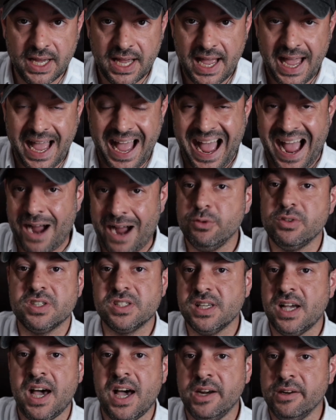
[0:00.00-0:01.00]

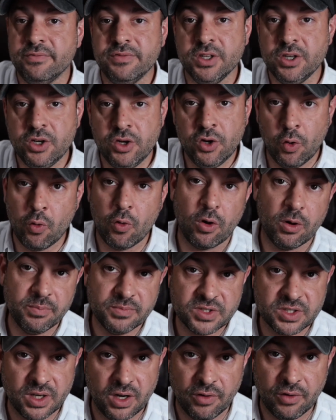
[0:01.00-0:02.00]
outside of the
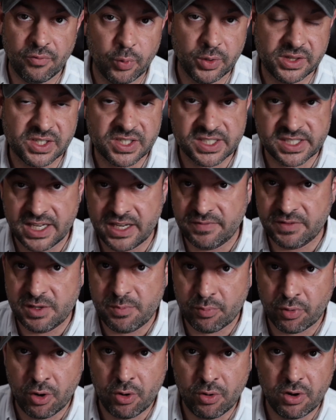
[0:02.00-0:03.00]
norms of what the safety
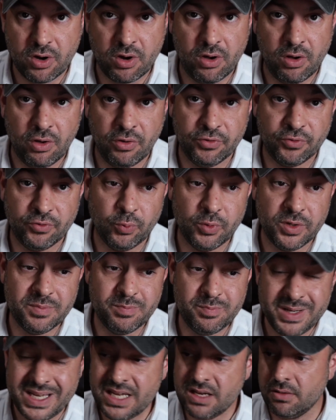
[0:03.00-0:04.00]
protocols would
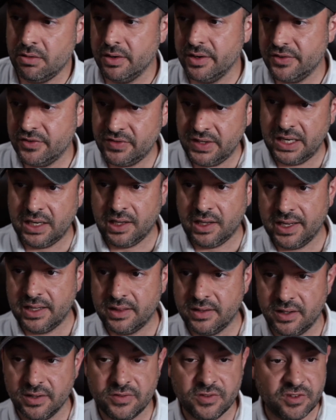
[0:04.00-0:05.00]
be on a set like
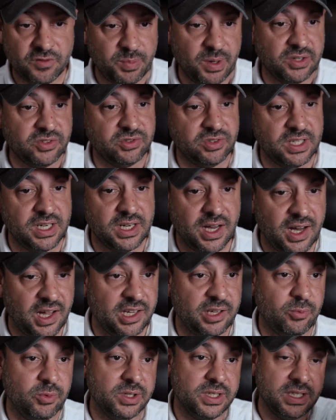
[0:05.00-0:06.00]
this, especially in
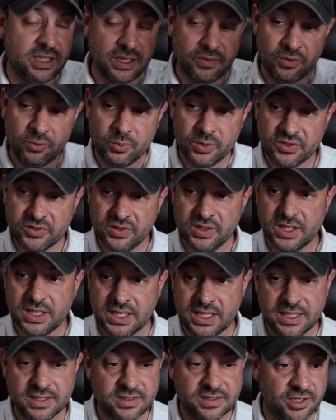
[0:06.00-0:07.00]
Hollywood, given what's in the
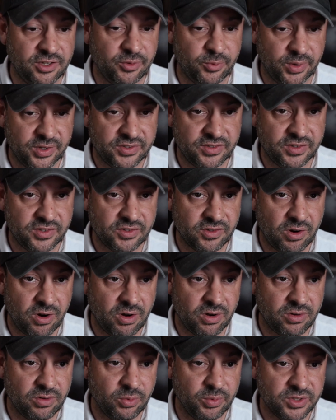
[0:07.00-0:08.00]
content of the rest of this
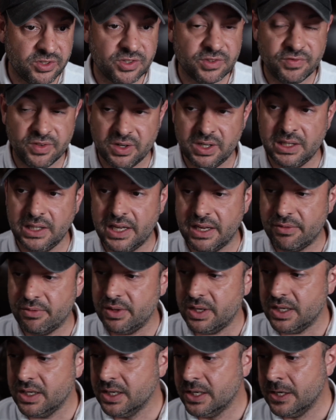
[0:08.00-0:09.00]
article, which is very
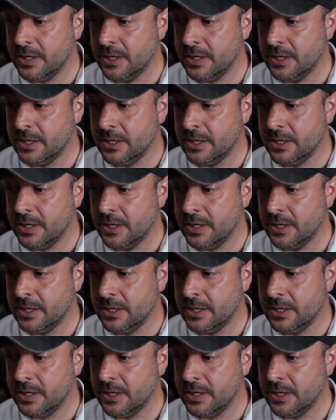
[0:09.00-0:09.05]
lengthy